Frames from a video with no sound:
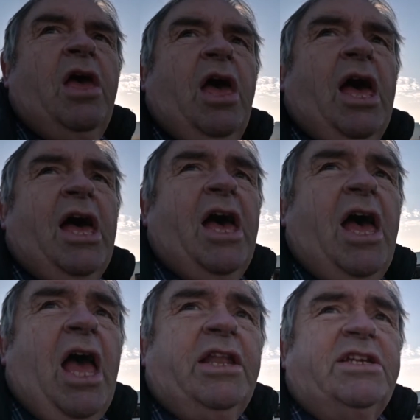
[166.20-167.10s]

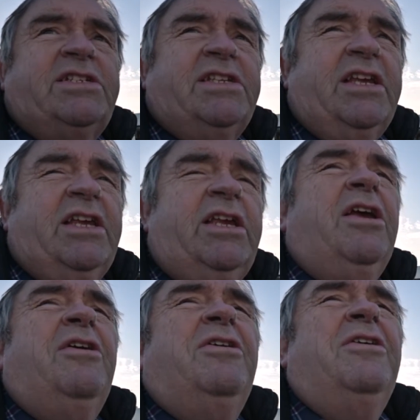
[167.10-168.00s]
and it's the
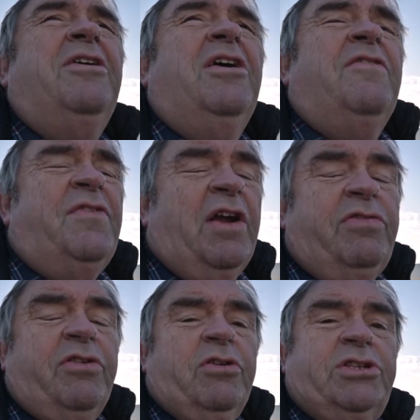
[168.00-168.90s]

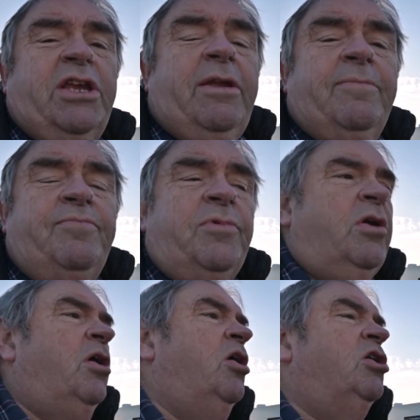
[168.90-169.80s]
530,
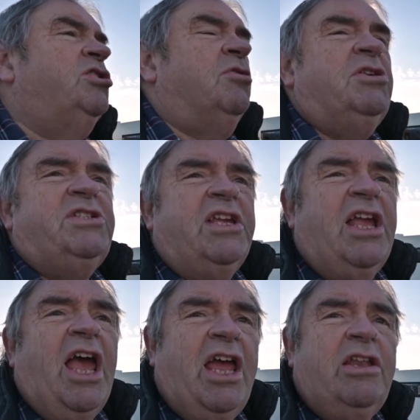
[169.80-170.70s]
so it's the
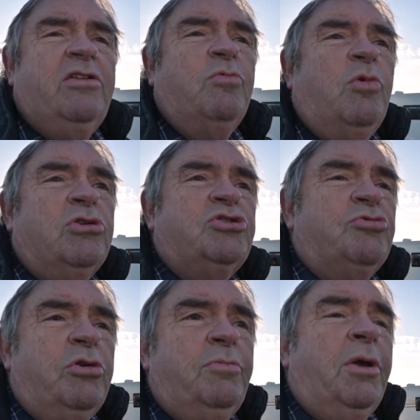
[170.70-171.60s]
end
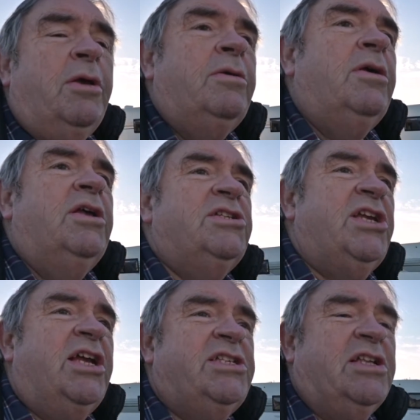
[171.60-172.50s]
washroom,
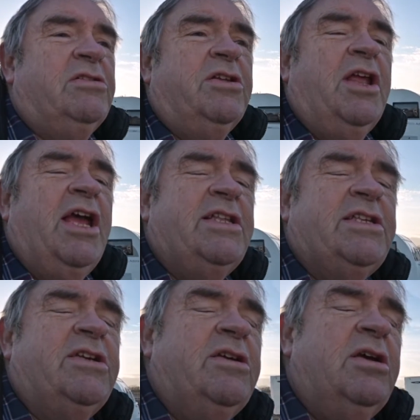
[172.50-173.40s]
side cylinder
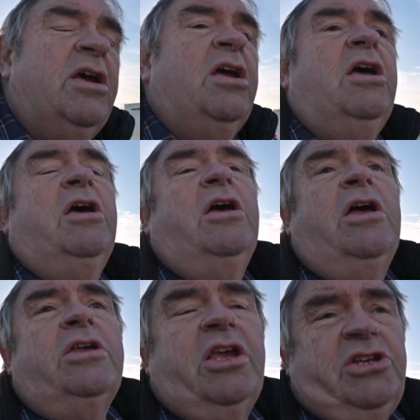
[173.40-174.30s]
net,
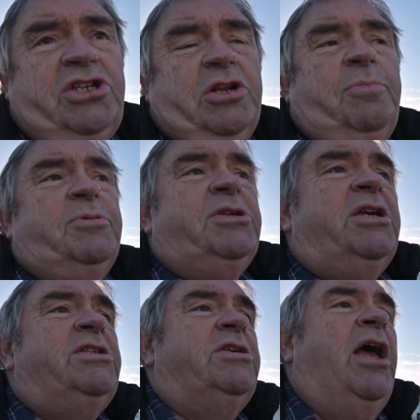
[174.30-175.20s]
kitchen
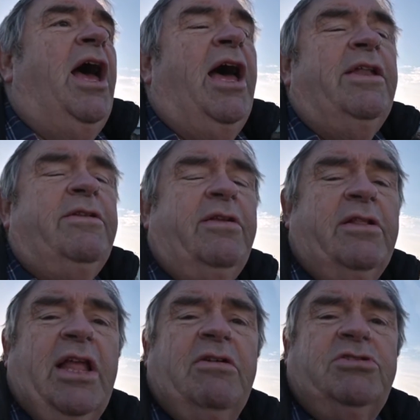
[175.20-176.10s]
opposite and
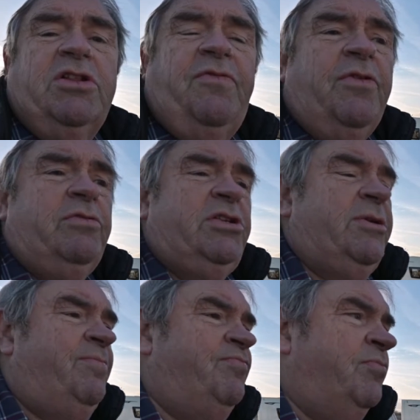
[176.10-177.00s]
lounge at the front.
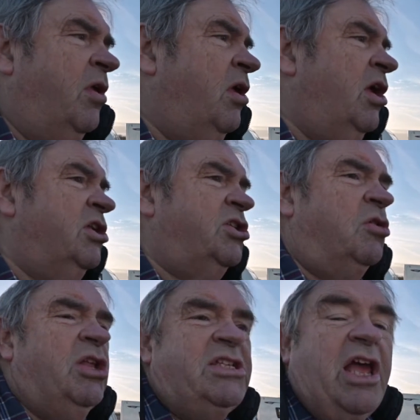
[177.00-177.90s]

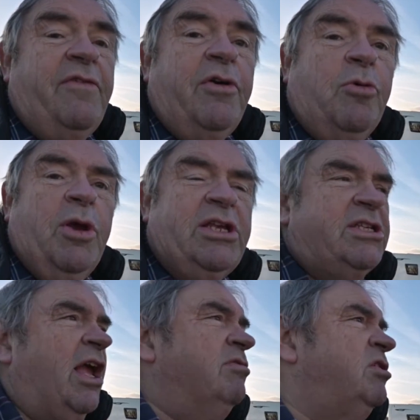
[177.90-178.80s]
So let's have a quick
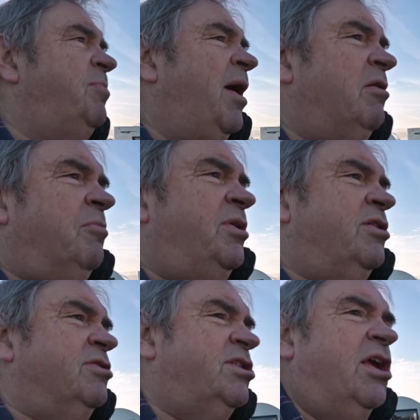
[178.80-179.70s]
scout about,
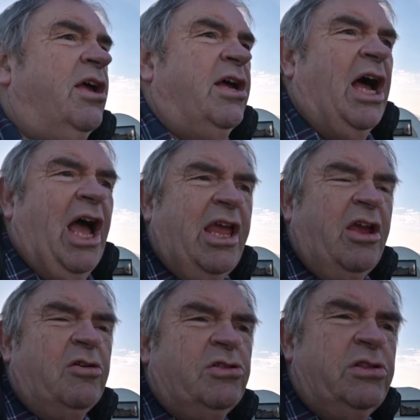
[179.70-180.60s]
because
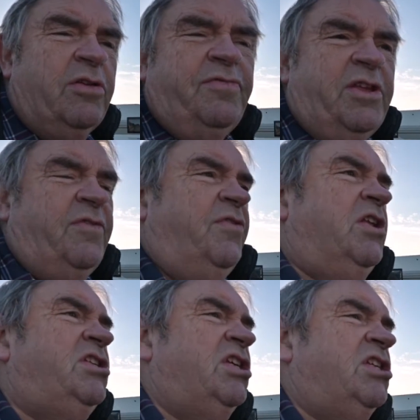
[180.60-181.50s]
I loved the Affinity